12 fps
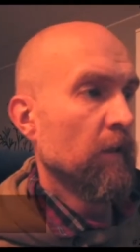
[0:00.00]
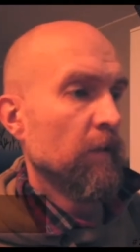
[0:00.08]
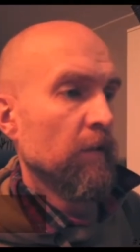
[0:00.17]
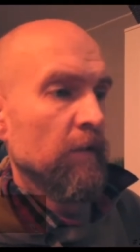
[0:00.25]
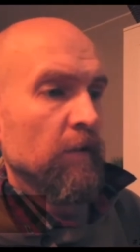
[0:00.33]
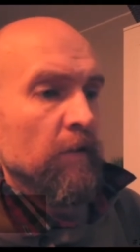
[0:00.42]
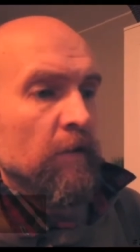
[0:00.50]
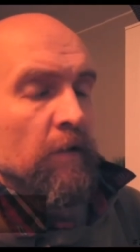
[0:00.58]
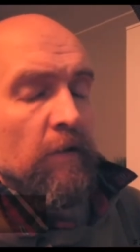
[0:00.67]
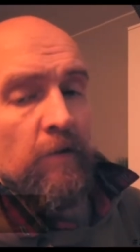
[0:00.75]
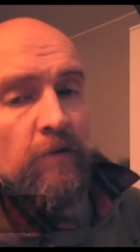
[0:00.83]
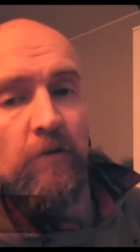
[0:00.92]
damn about the
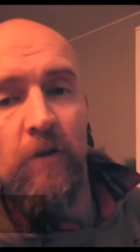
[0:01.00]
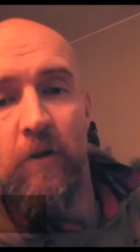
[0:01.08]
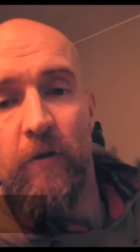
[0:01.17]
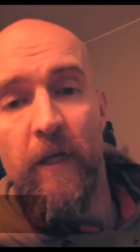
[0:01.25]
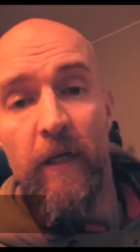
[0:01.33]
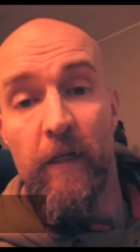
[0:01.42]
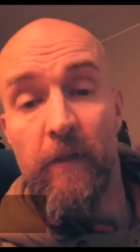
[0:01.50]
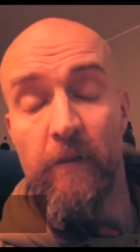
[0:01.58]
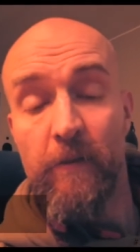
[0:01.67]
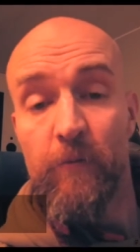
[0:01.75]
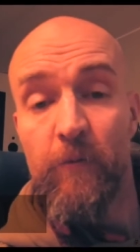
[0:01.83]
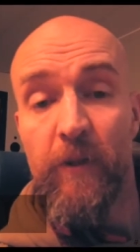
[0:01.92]
name. So, oh,
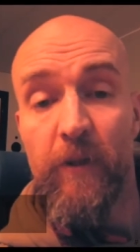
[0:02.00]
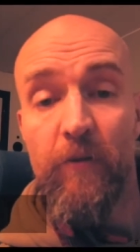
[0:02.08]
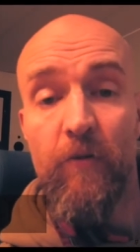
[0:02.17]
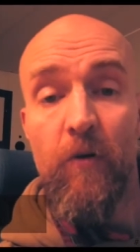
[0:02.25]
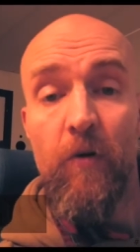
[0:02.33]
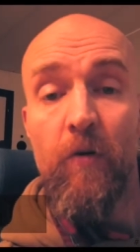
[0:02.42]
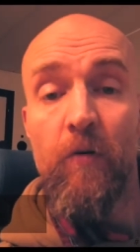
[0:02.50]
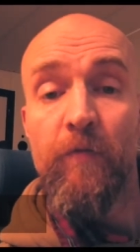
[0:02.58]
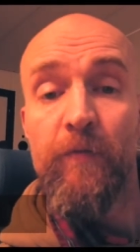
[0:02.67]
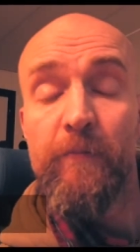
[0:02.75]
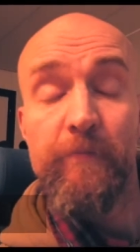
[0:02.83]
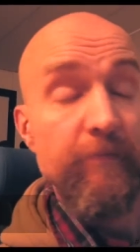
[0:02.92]
yeah, we
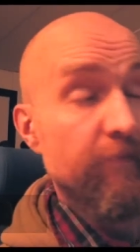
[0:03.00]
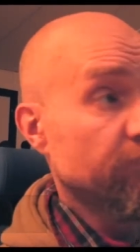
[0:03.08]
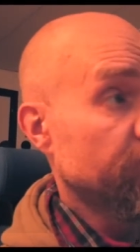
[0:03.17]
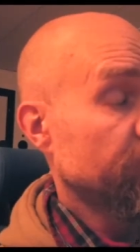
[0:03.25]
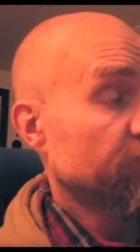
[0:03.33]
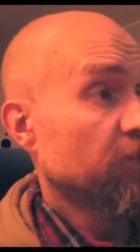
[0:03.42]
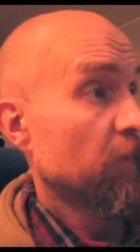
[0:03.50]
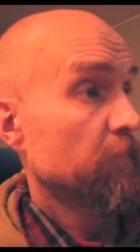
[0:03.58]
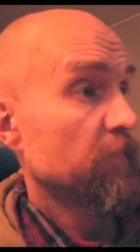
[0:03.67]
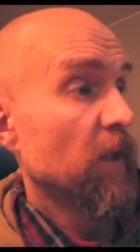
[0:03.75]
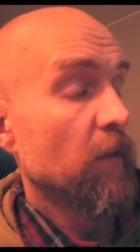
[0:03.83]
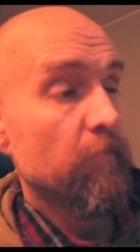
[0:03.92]
drove
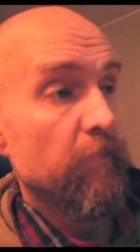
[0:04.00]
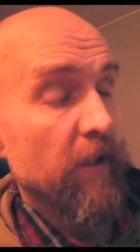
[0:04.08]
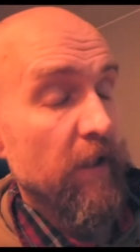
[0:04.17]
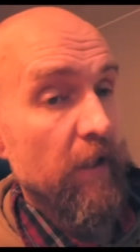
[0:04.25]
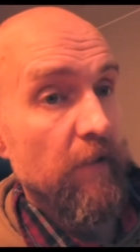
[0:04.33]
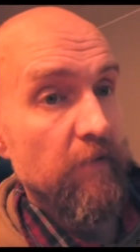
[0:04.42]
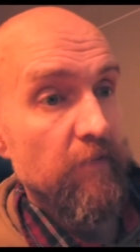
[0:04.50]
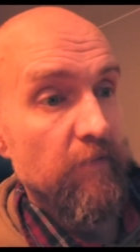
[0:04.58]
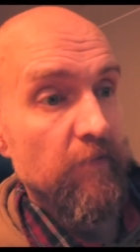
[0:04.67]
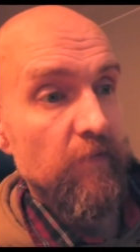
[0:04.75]
from Tampere